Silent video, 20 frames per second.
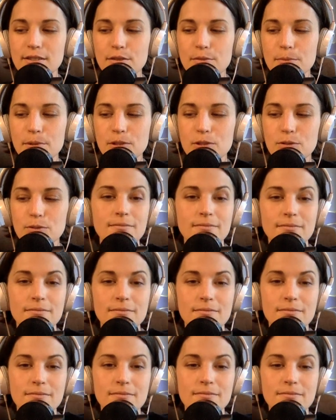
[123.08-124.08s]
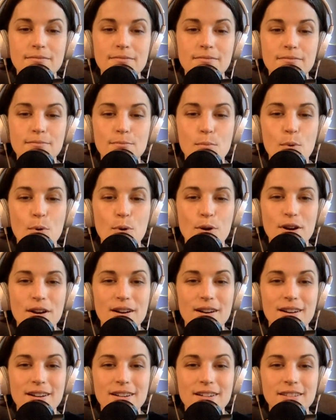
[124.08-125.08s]
much
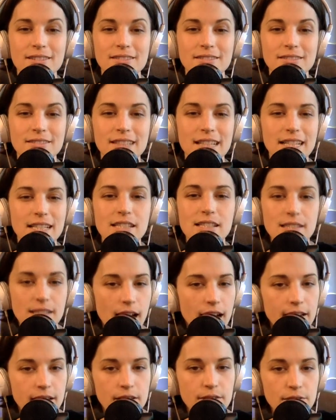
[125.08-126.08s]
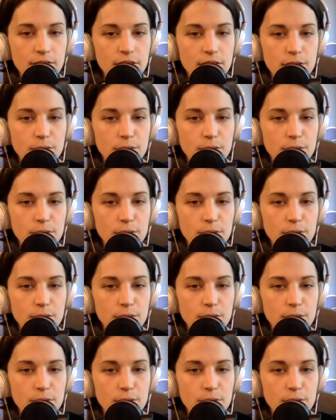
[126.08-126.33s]
more inside of you.